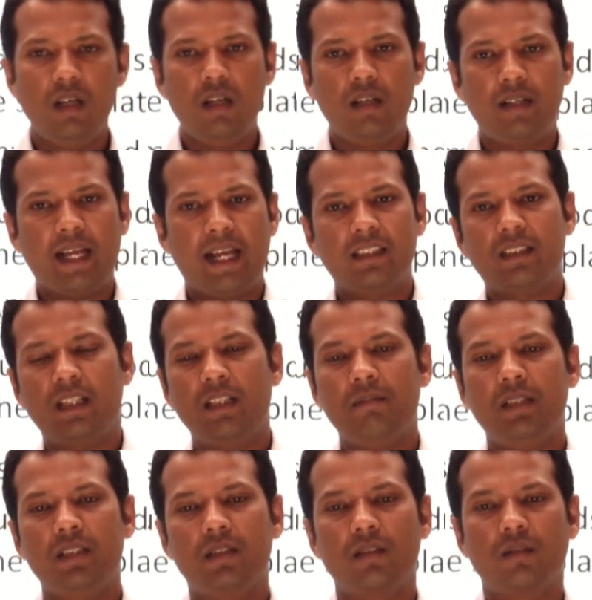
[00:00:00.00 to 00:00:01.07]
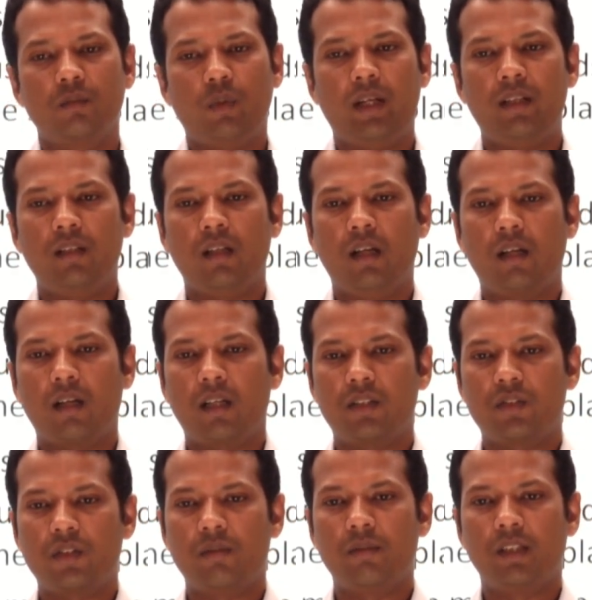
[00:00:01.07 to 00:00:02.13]
Direct selling means when a
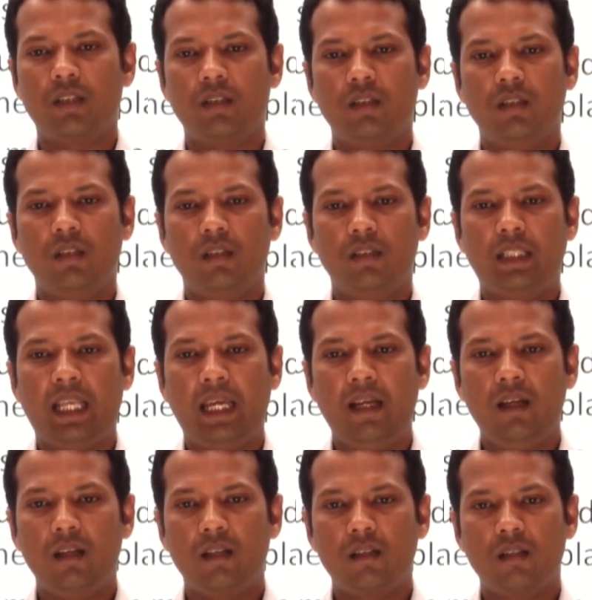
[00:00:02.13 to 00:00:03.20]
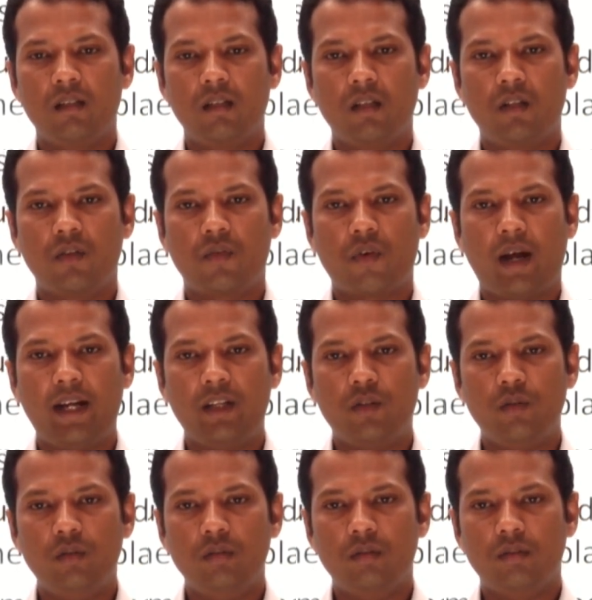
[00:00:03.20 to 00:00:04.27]
customer, they try
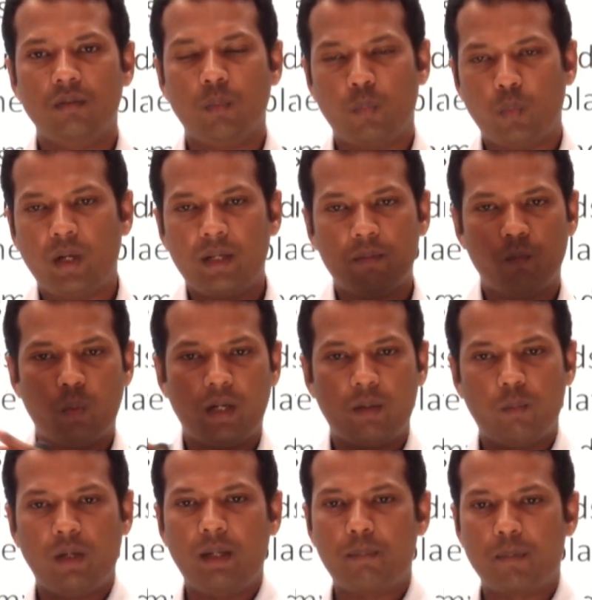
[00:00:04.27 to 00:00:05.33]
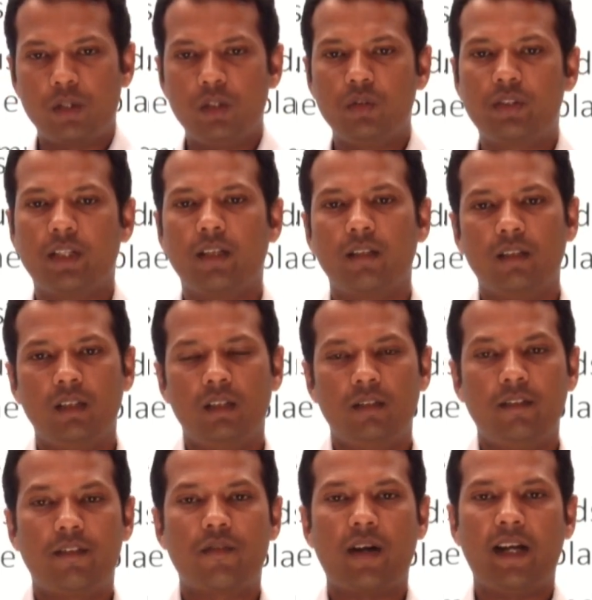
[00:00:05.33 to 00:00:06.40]
to, when a producer,
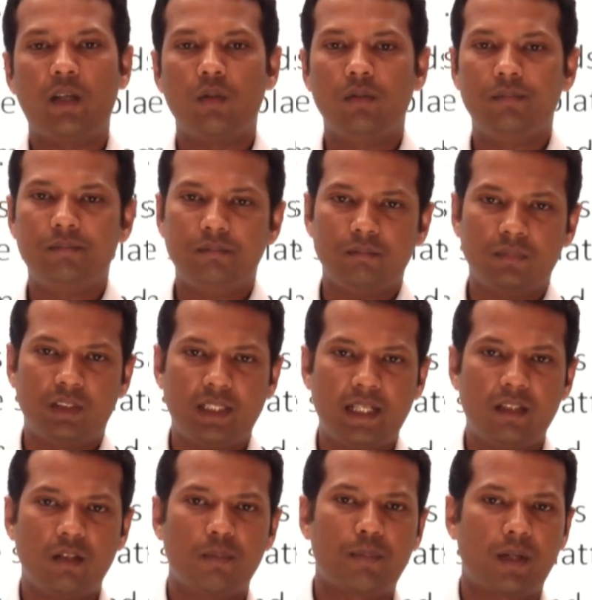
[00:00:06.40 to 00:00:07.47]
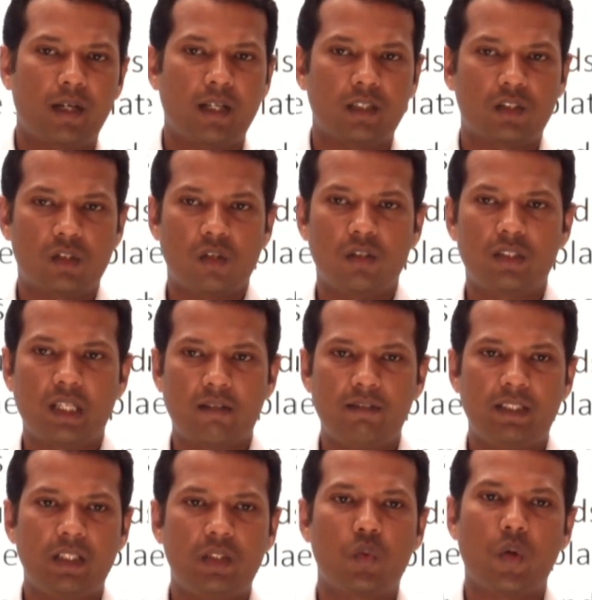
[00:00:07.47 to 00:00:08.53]
they try to sell the product or
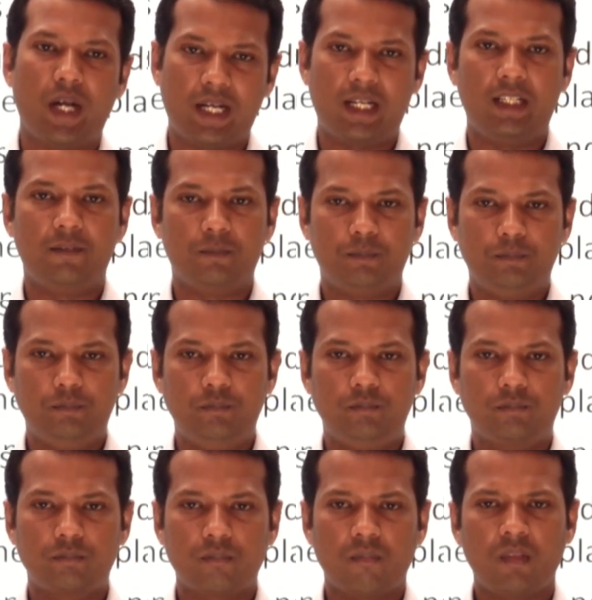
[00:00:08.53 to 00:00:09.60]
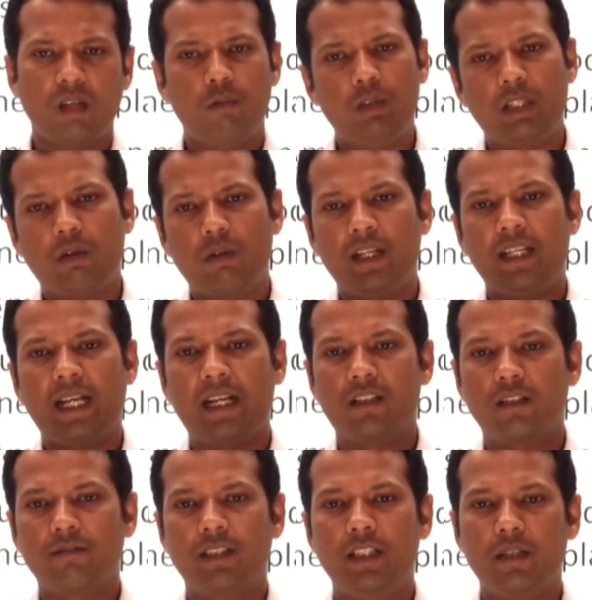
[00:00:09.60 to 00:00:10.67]
services directly without any kinds
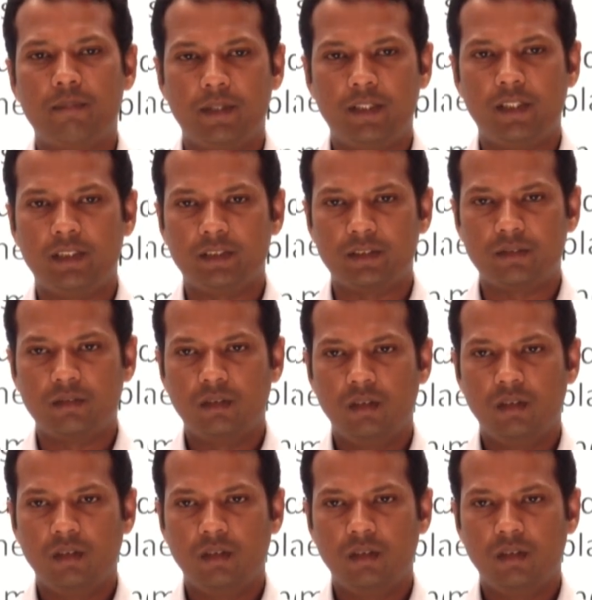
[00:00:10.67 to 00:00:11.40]
of intermediaries.